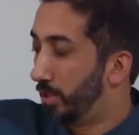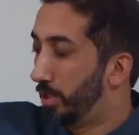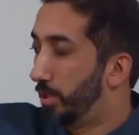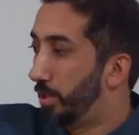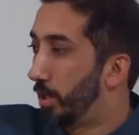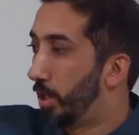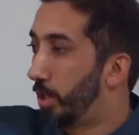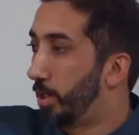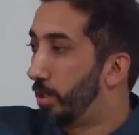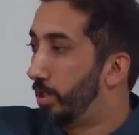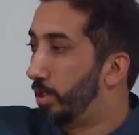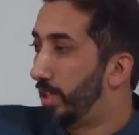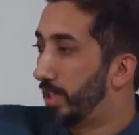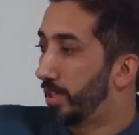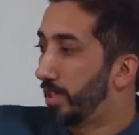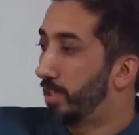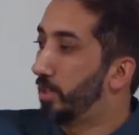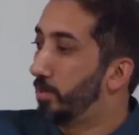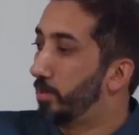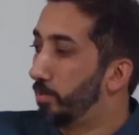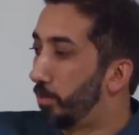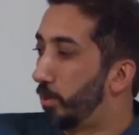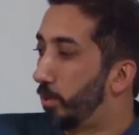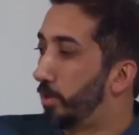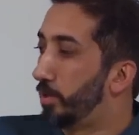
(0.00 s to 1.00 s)
They are
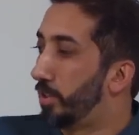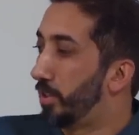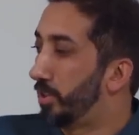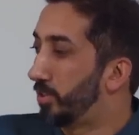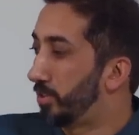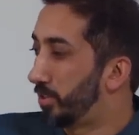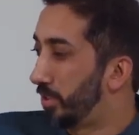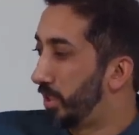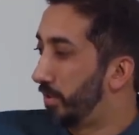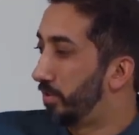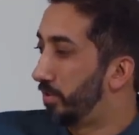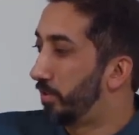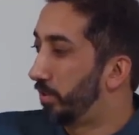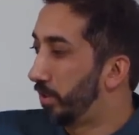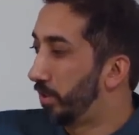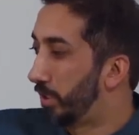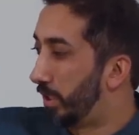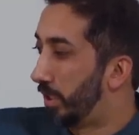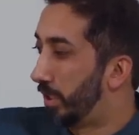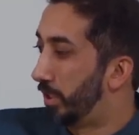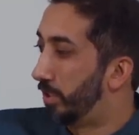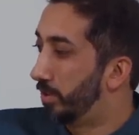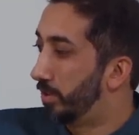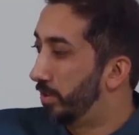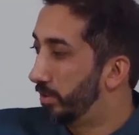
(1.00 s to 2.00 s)
nothing more than a slave of
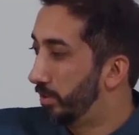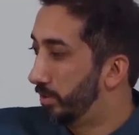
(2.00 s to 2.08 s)
Allah.